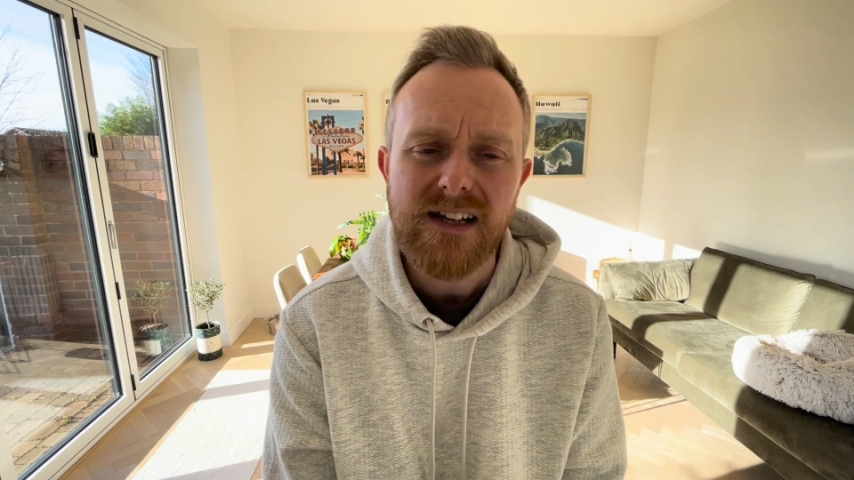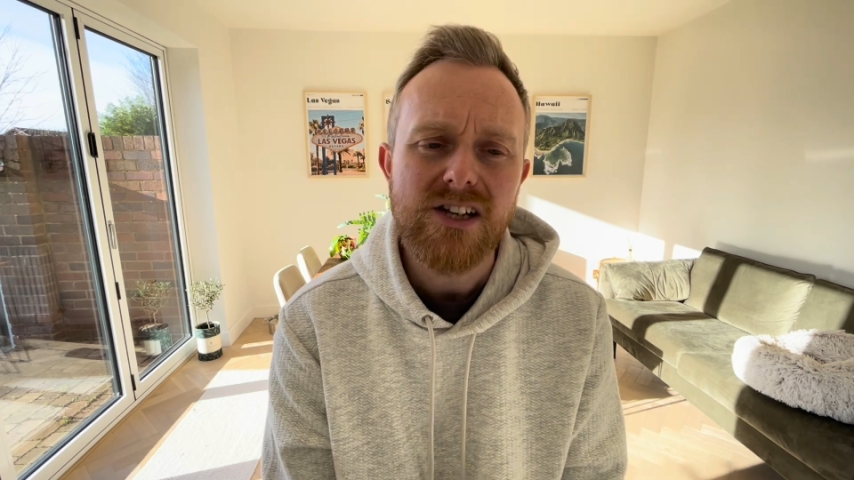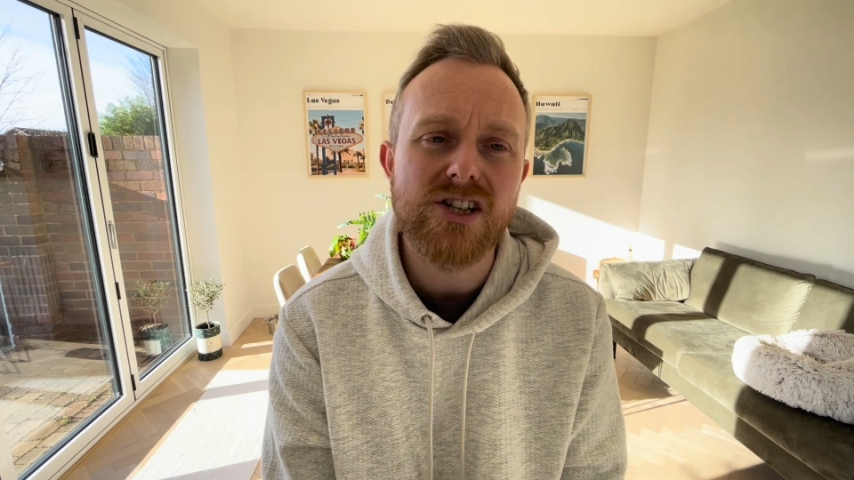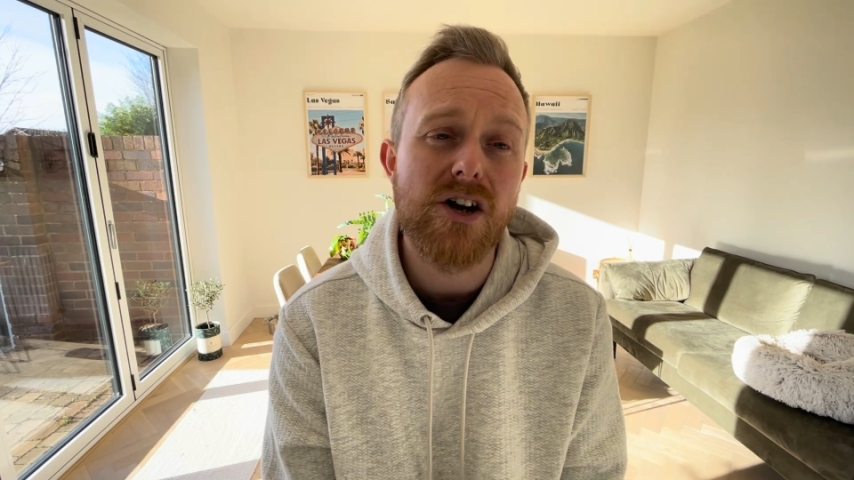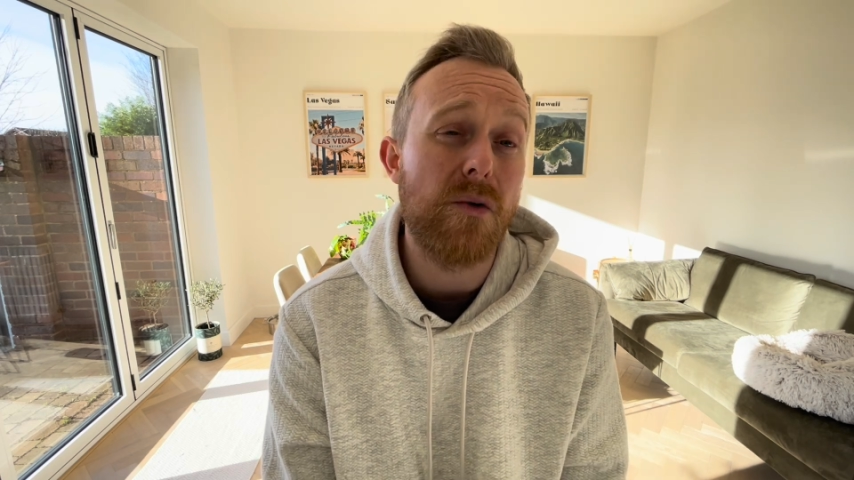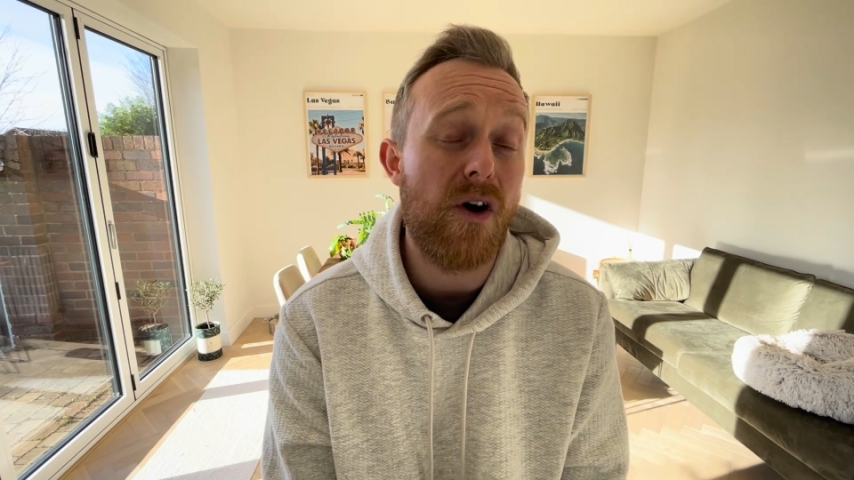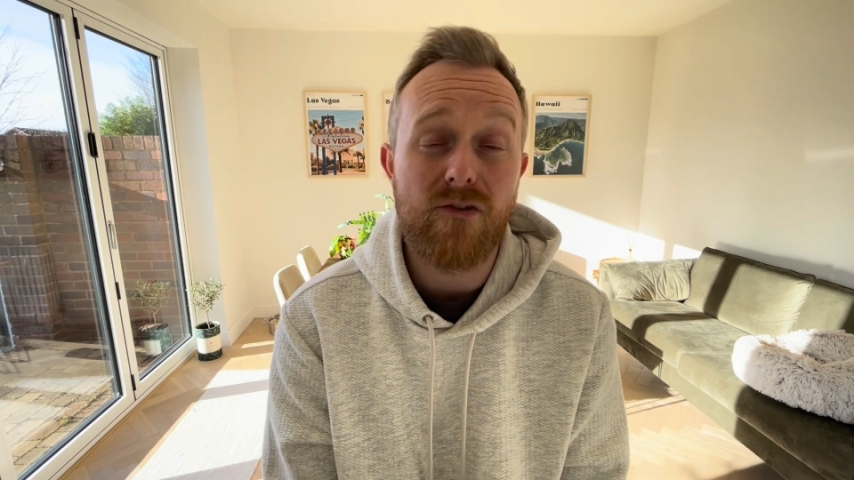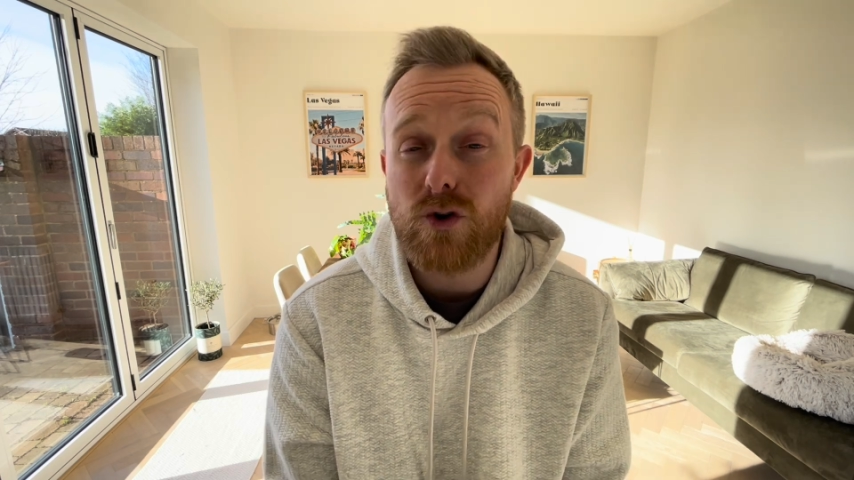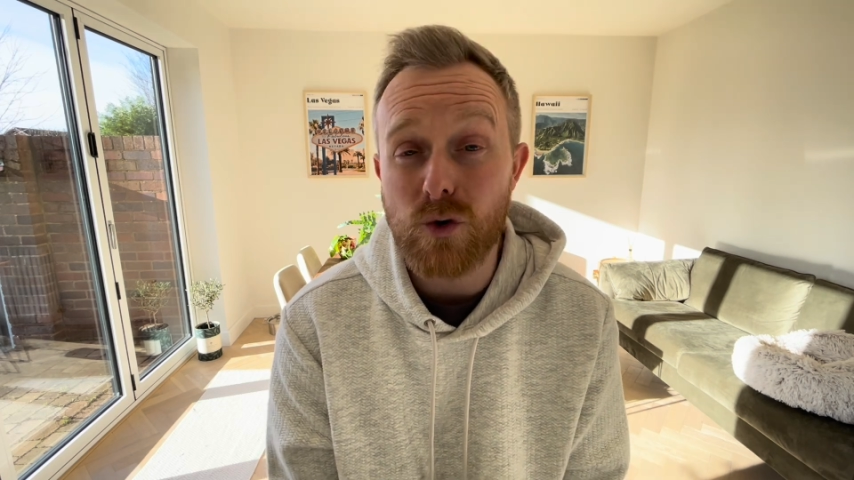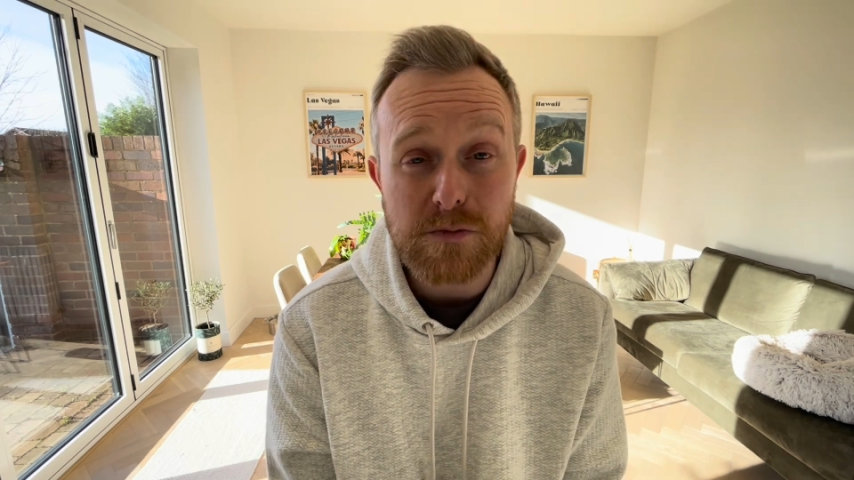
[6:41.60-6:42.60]
So,
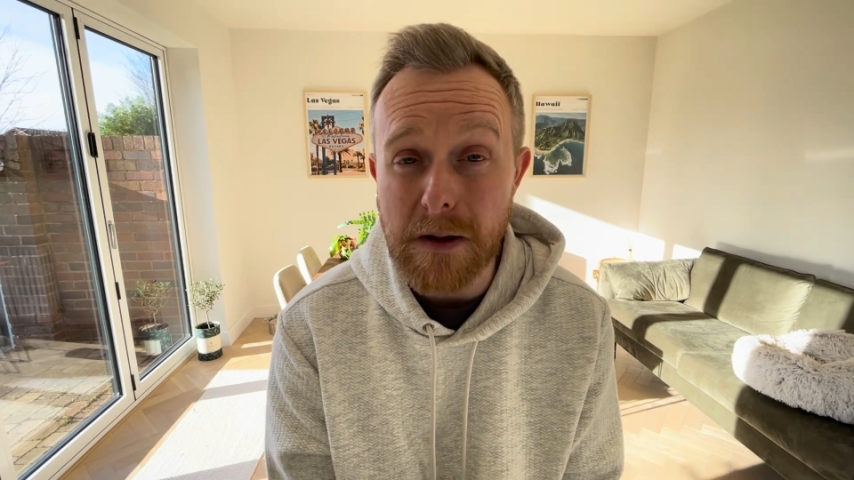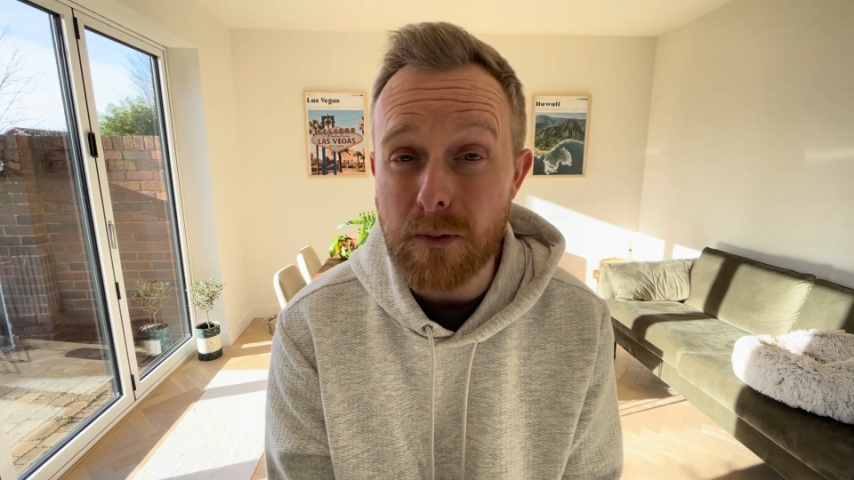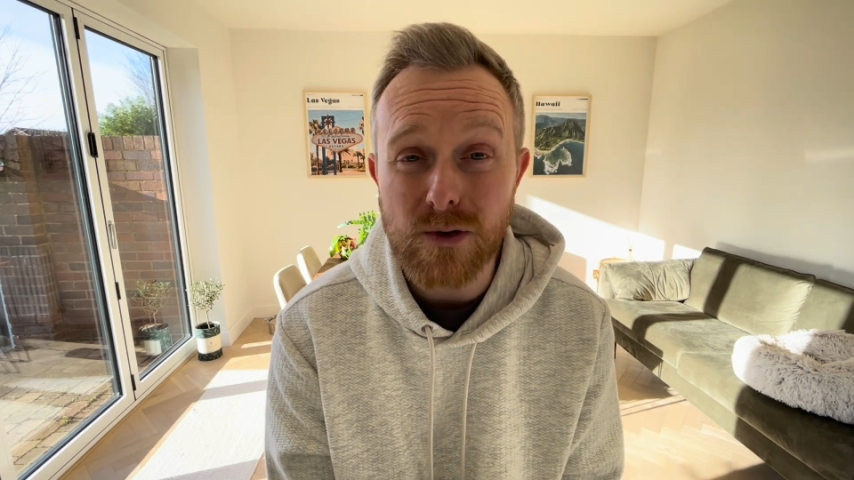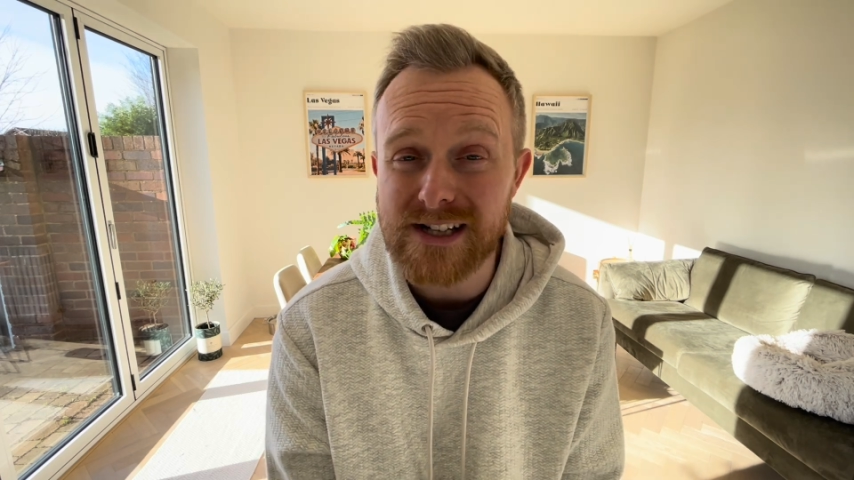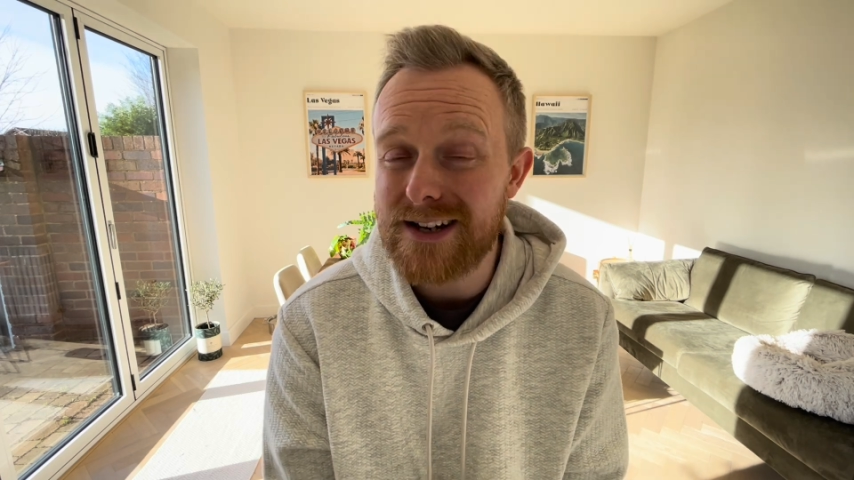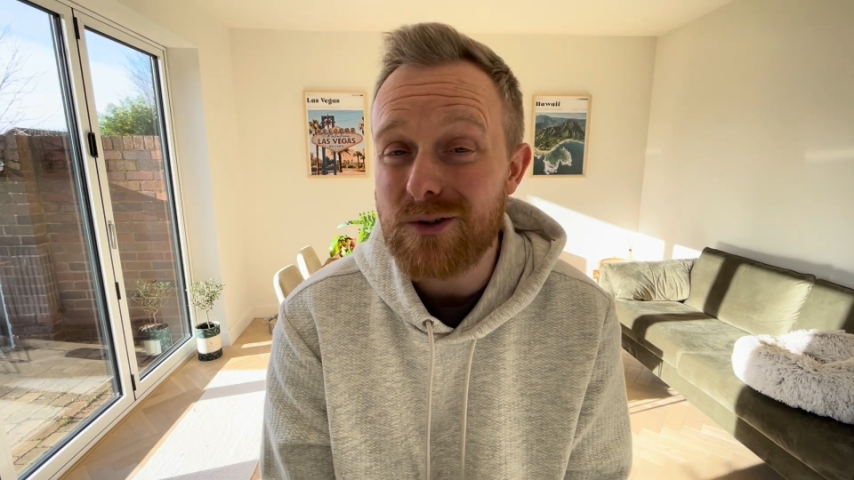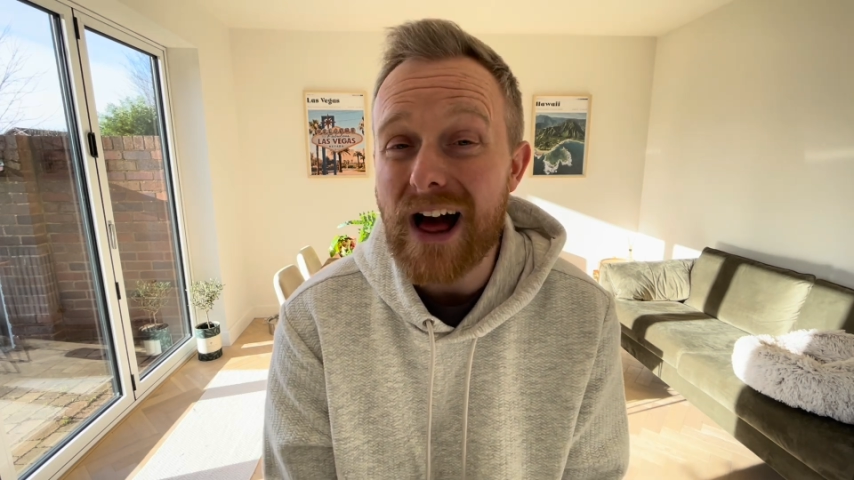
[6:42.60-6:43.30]
of course, people were saying, well,